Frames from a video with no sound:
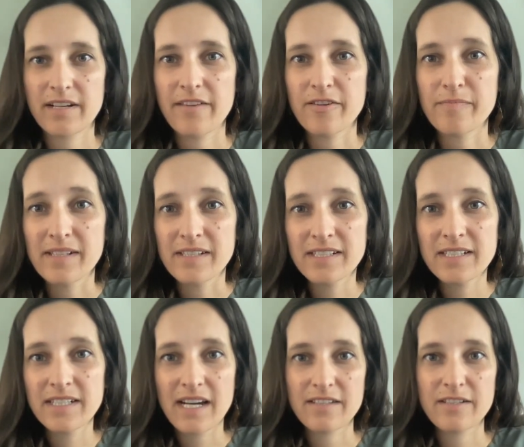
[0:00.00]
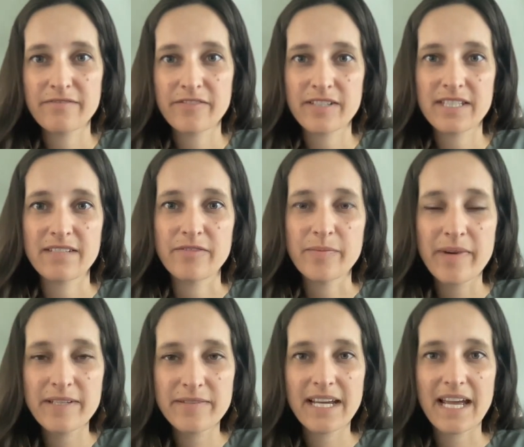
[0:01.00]
Heather Miller at the University of New
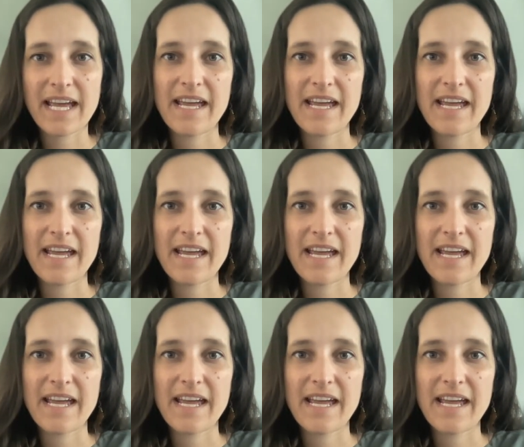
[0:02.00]
Brunswick.